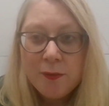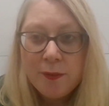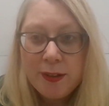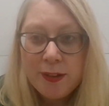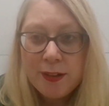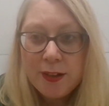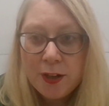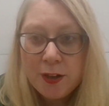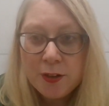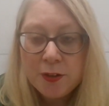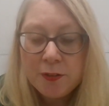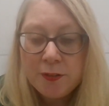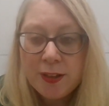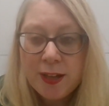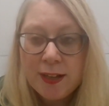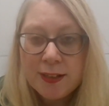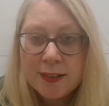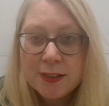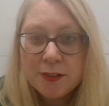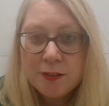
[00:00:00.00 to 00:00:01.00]
We know
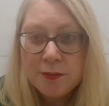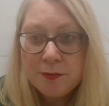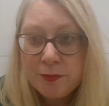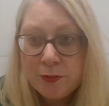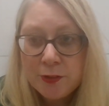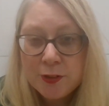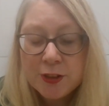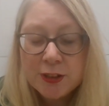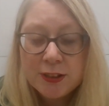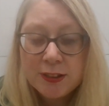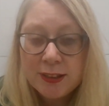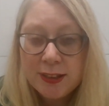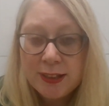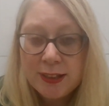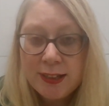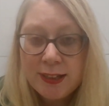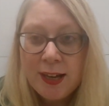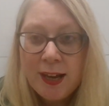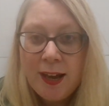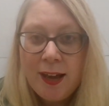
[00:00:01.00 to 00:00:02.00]
that
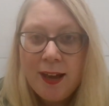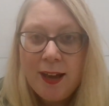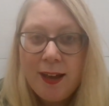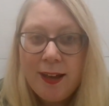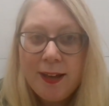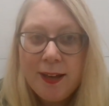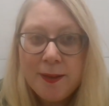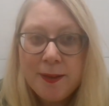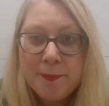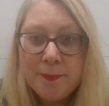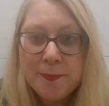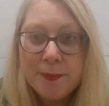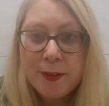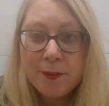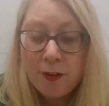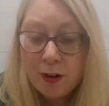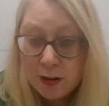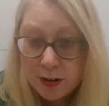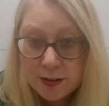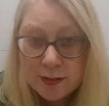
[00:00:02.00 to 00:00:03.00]
unfortunately
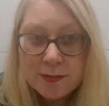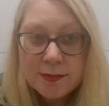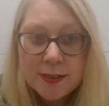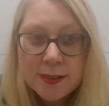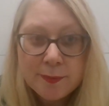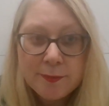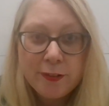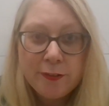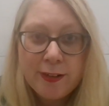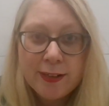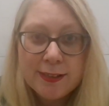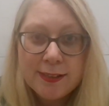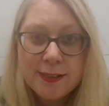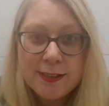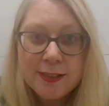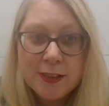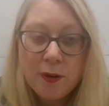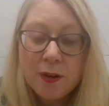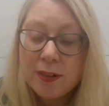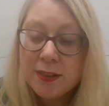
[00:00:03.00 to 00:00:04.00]
there are some of our
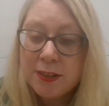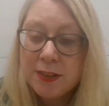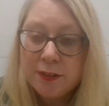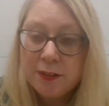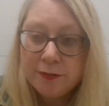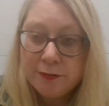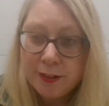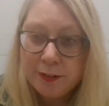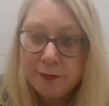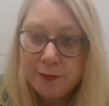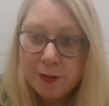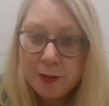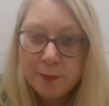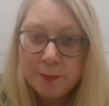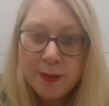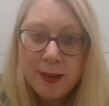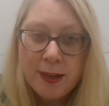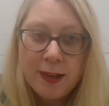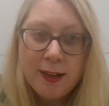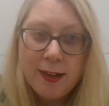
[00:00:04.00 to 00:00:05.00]
residents who are suffering
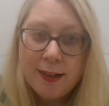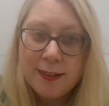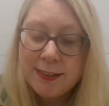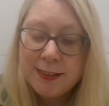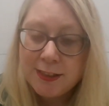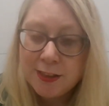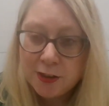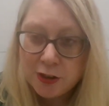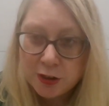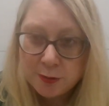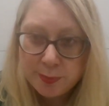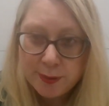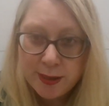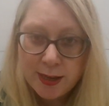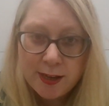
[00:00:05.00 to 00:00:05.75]
from antisocial